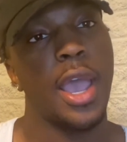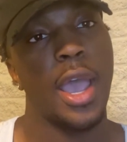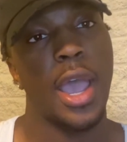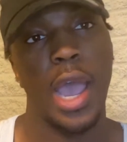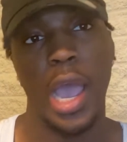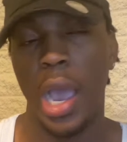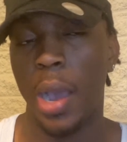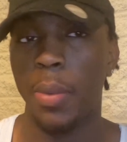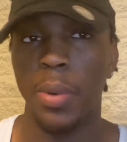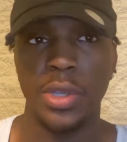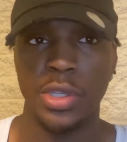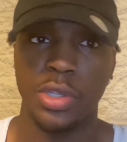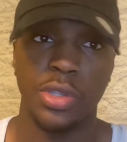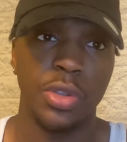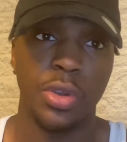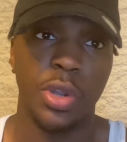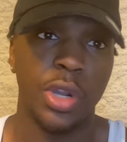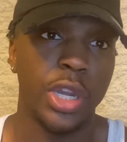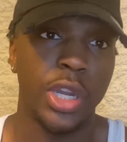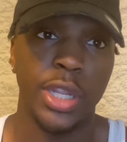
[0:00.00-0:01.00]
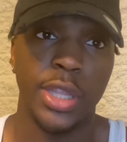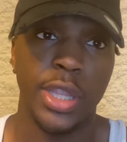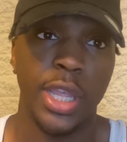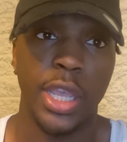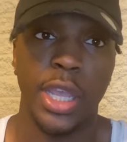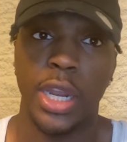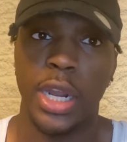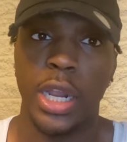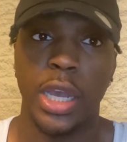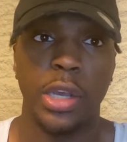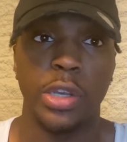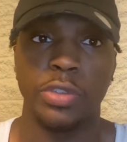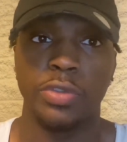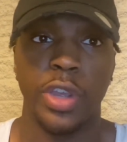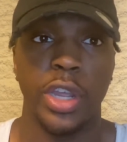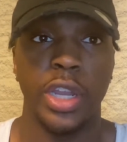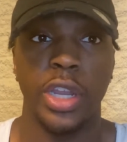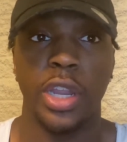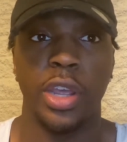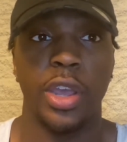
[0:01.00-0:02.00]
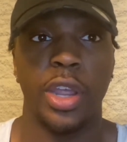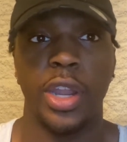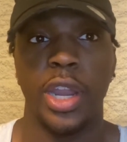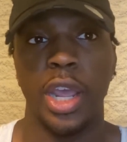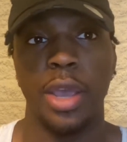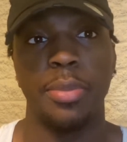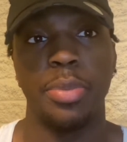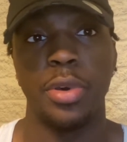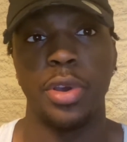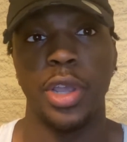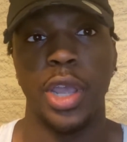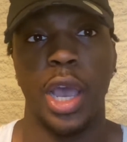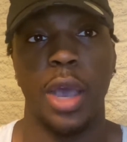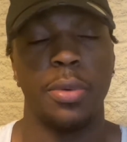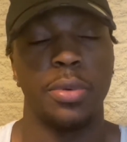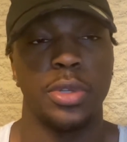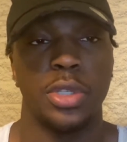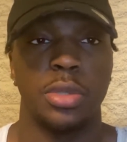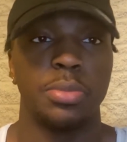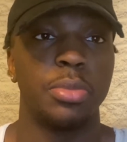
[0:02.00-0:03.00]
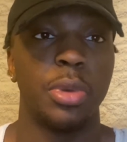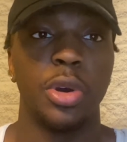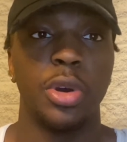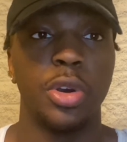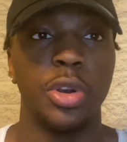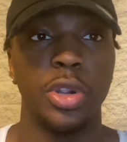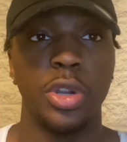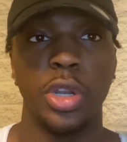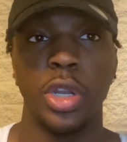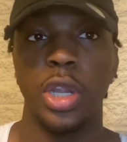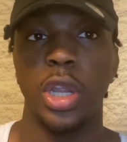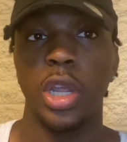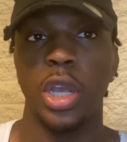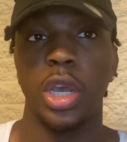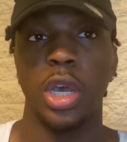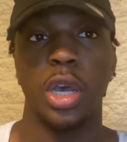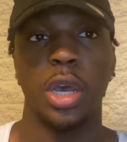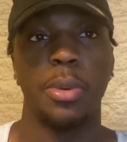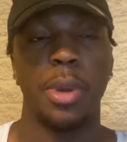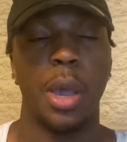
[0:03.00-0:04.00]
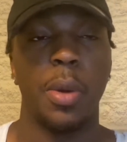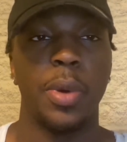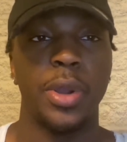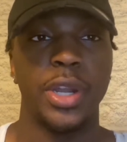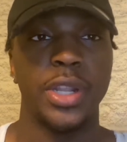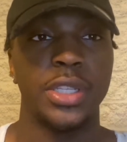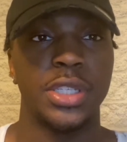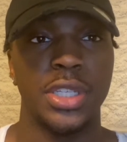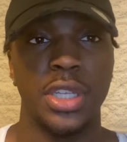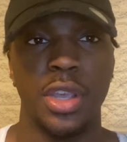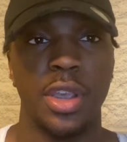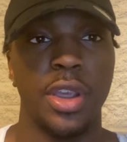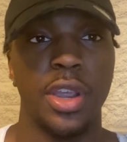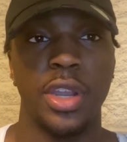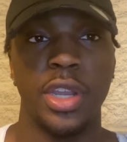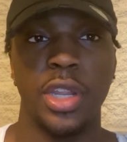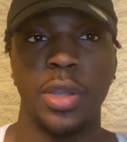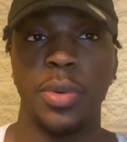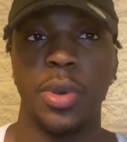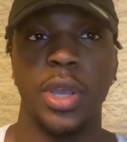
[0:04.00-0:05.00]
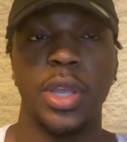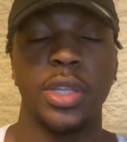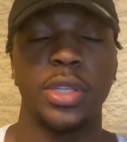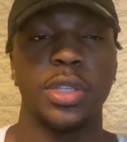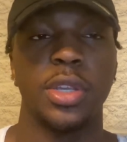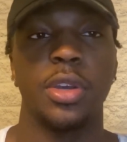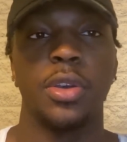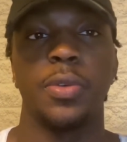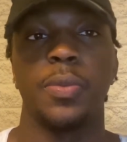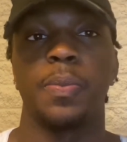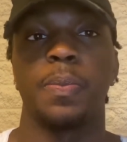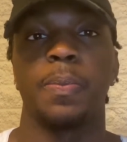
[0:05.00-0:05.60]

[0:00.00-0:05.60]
I wasn't doing anything in the house right now at that point. I was bored. I wanted to see her anyway. So